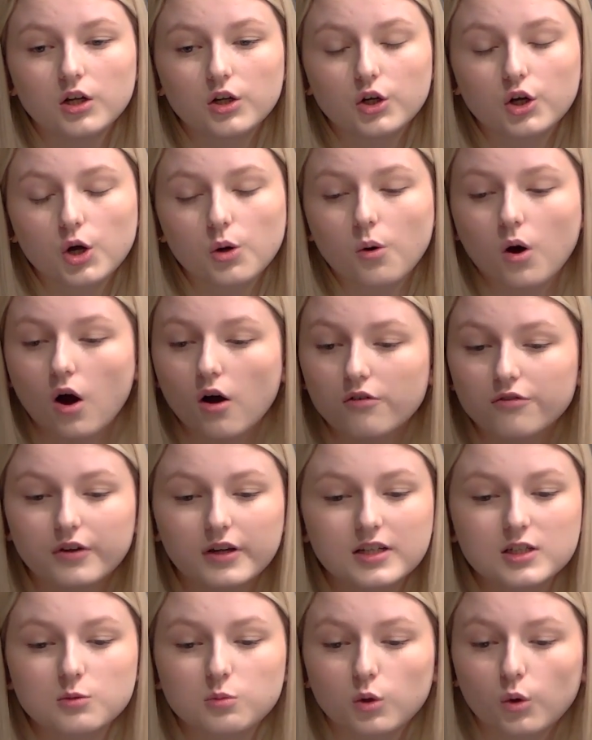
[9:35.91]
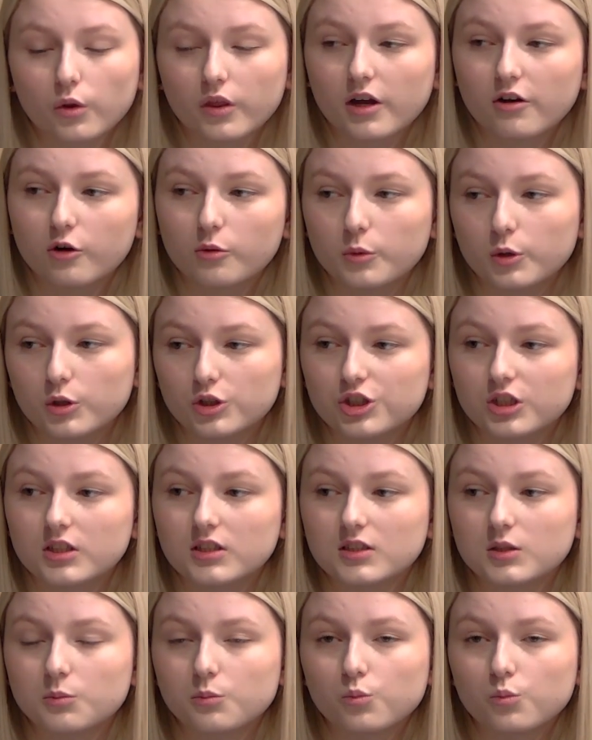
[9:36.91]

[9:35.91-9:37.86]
go off, explore their emotions